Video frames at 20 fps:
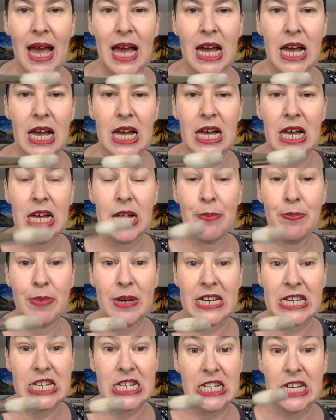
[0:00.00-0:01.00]

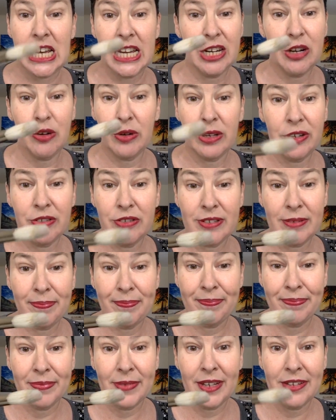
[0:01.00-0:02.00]
But I don't use them
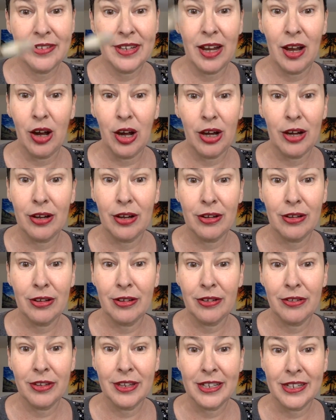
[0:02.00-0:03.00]
because I
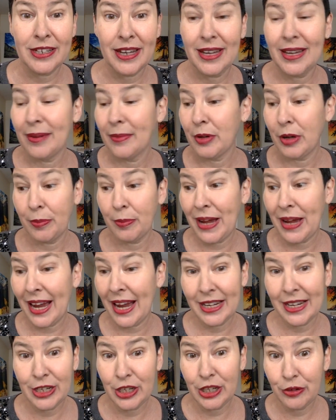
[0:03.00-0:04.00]
all the time go back
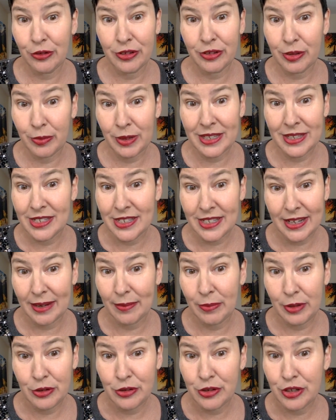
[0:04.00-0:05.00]
and use the ones that I'm
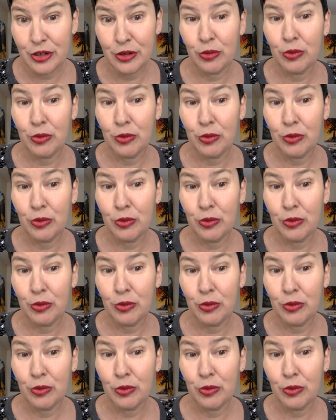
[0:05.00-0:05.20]
used to.